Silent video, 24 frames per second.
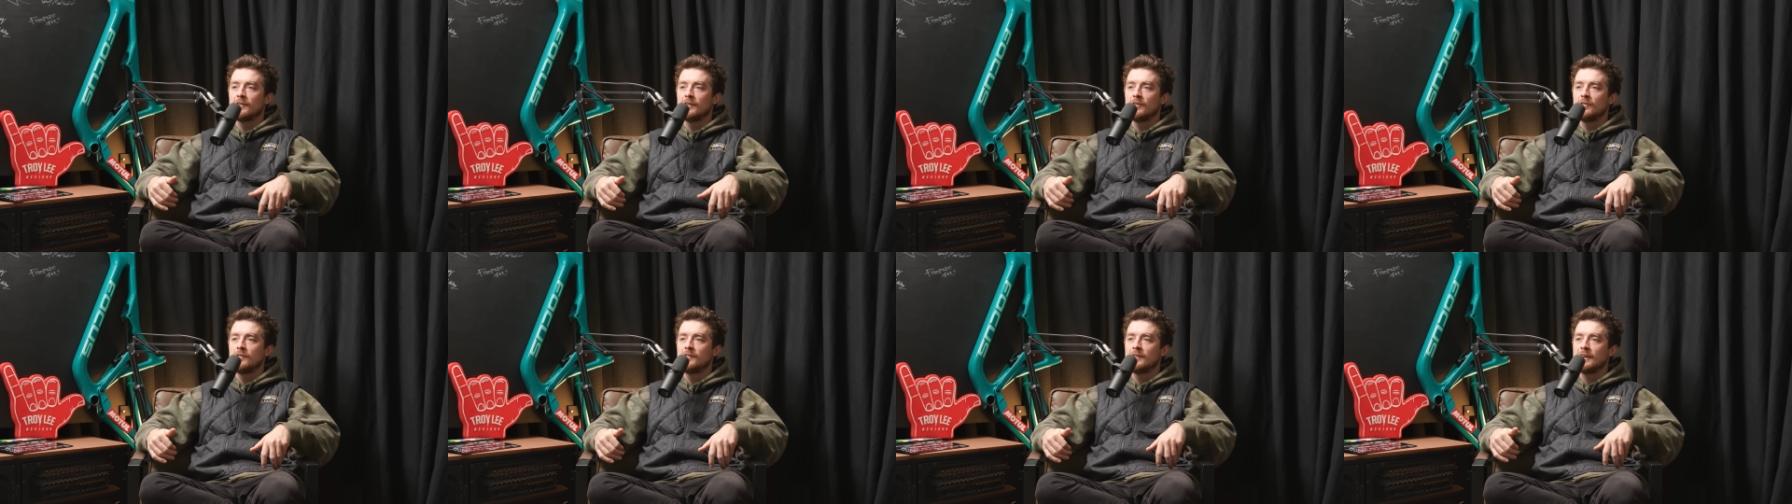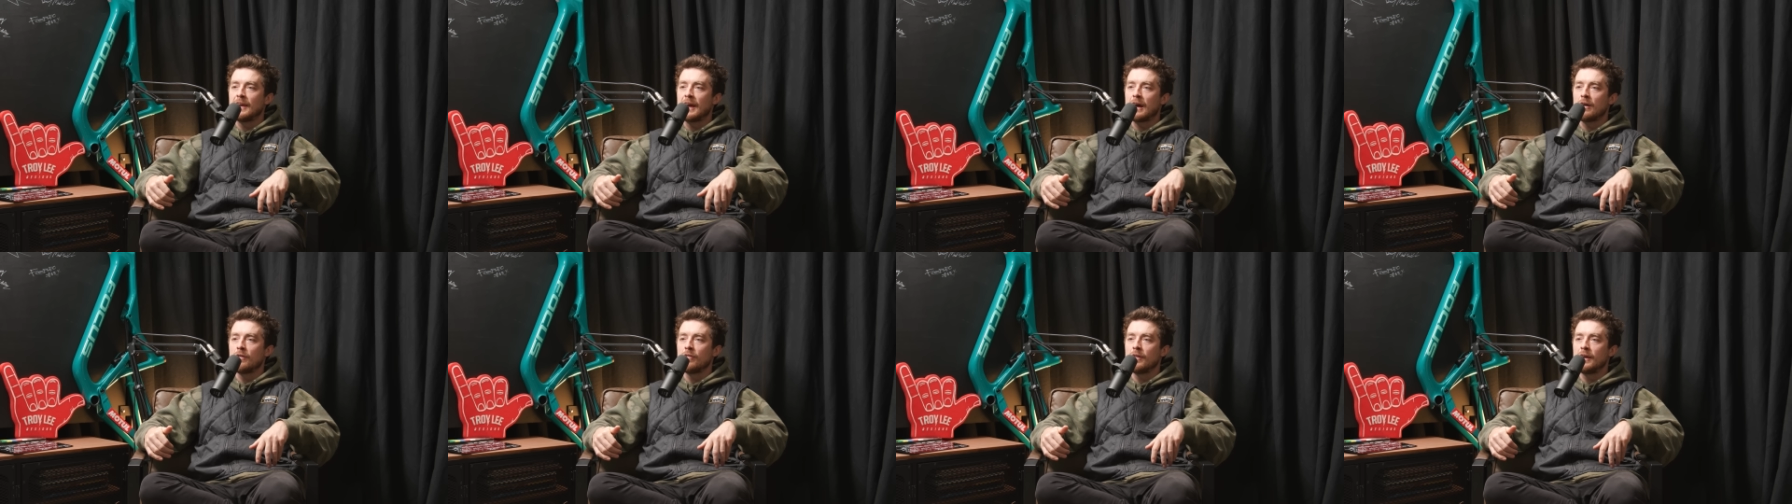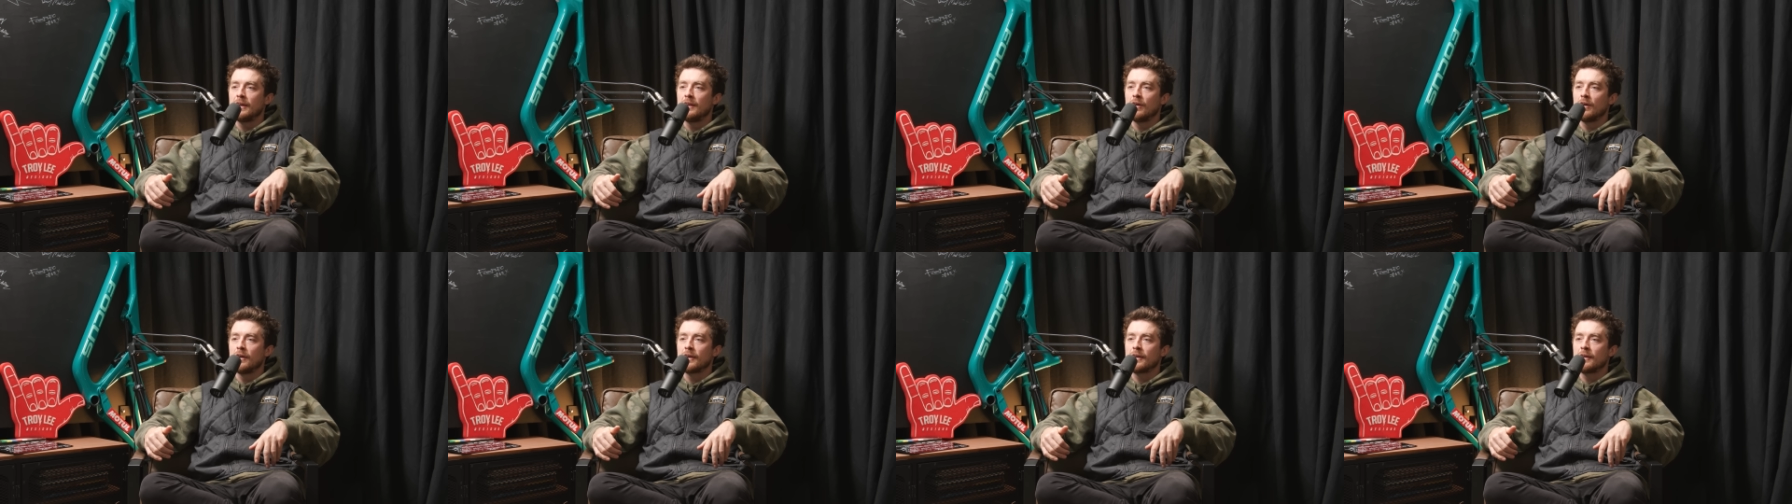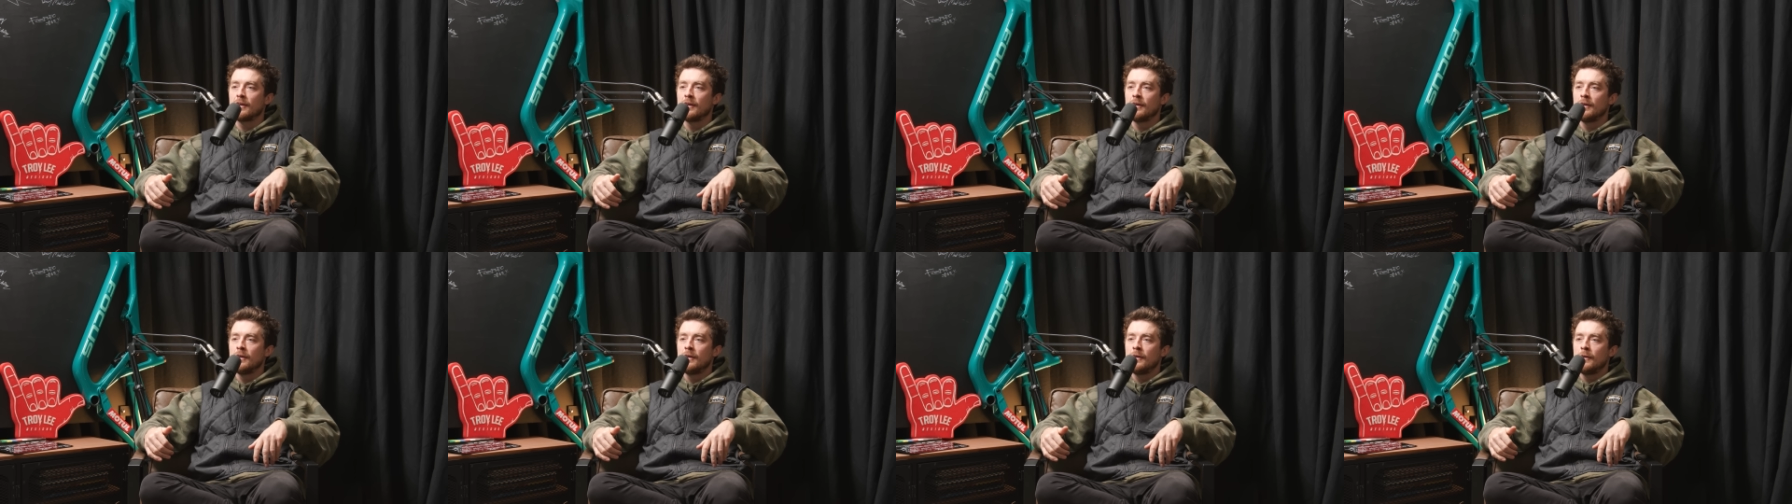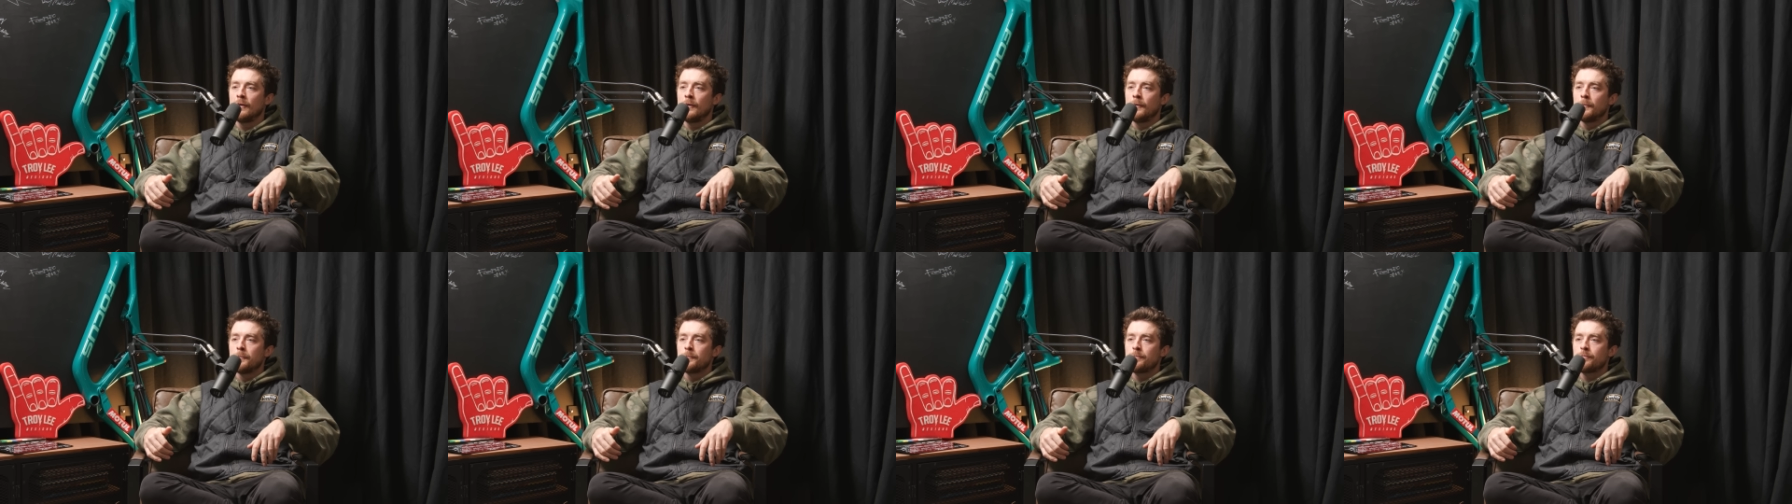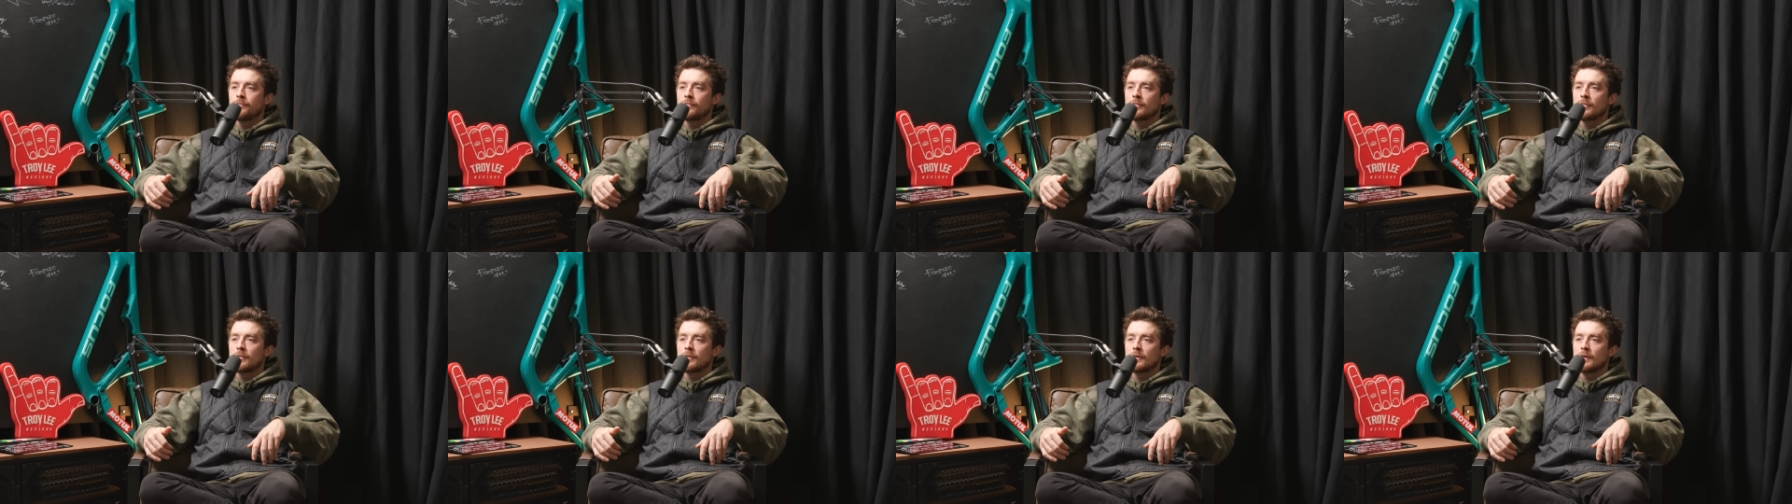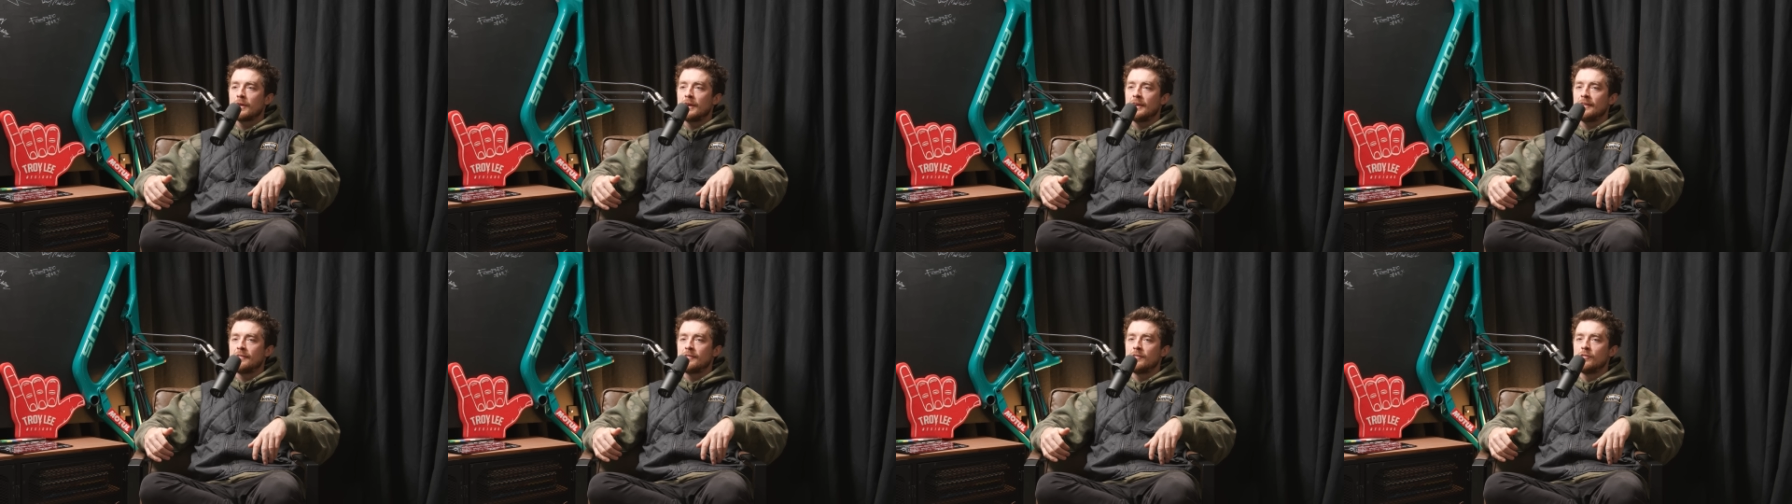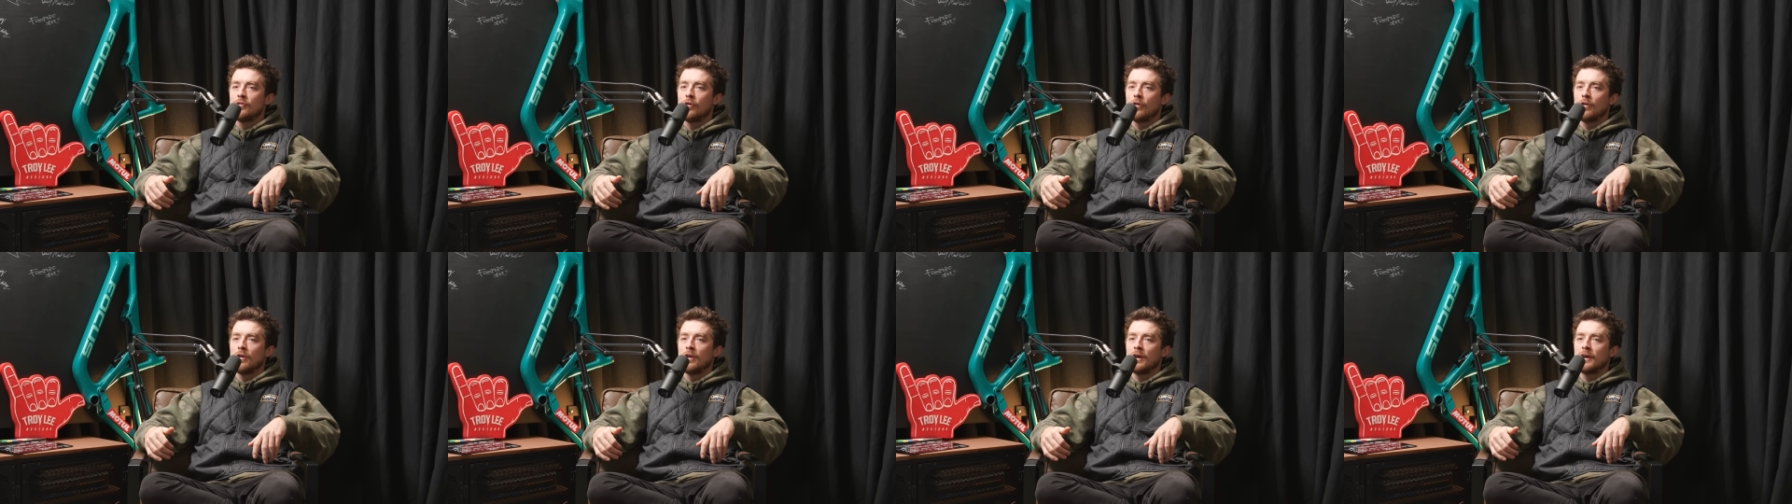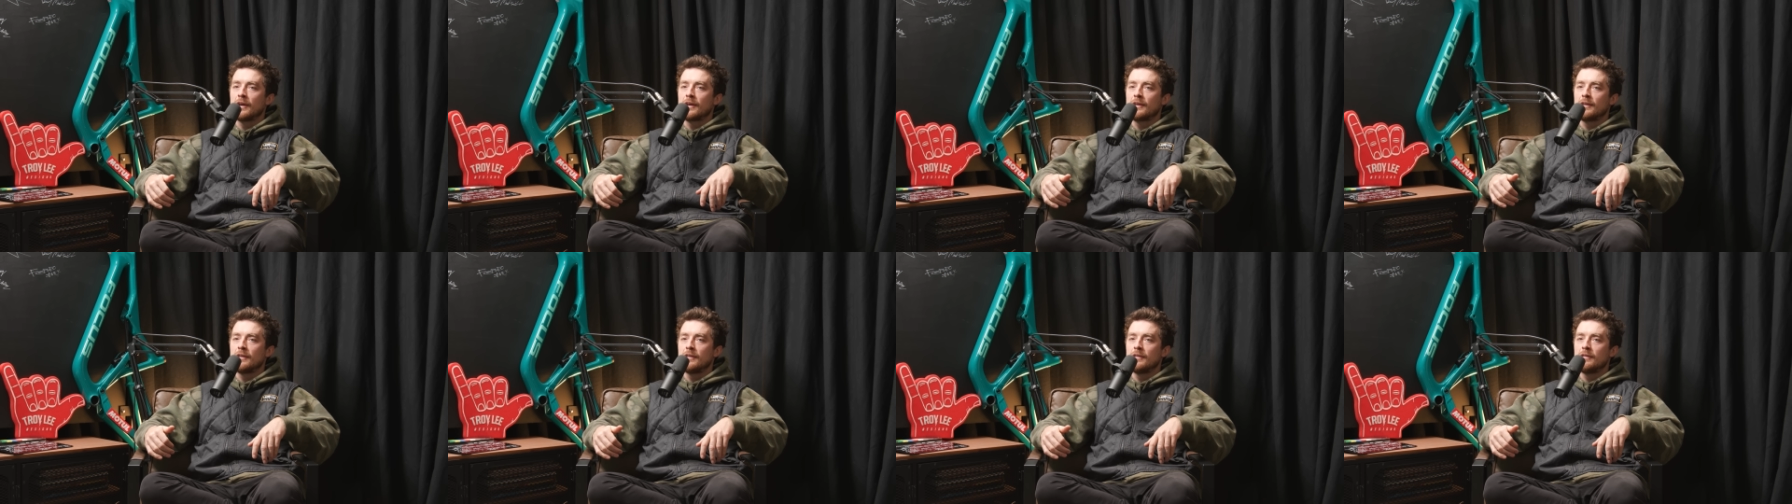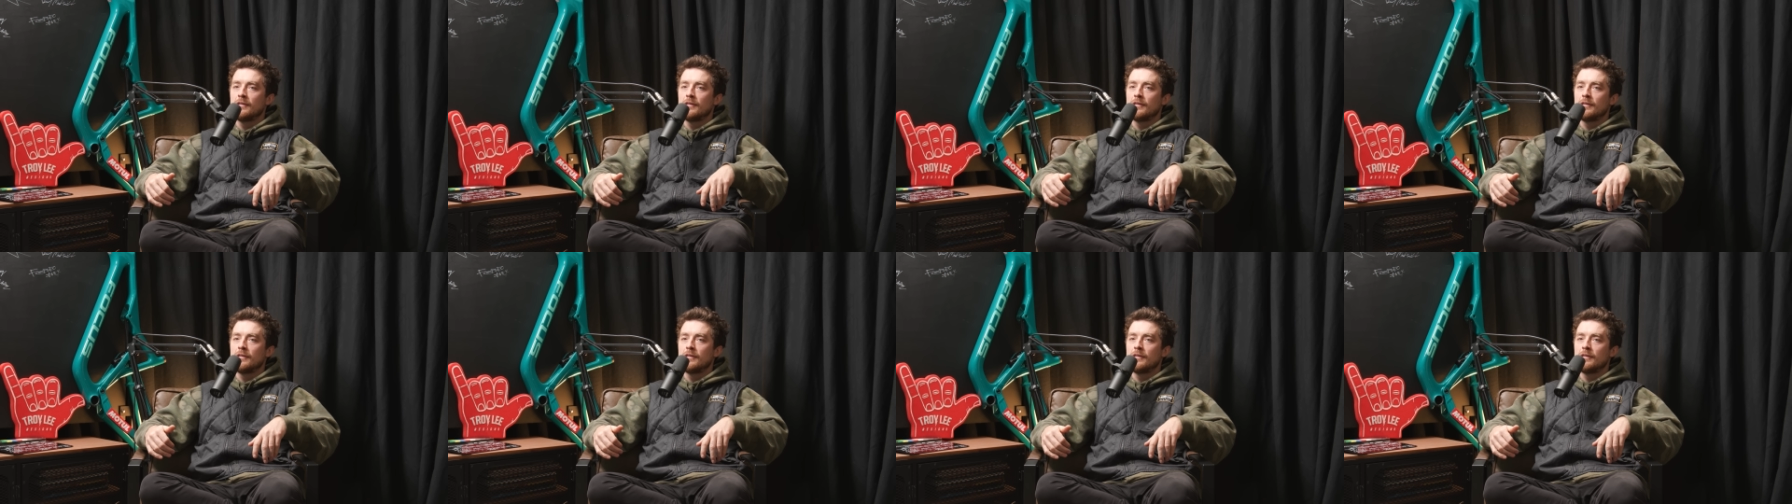you see how they like. It's not like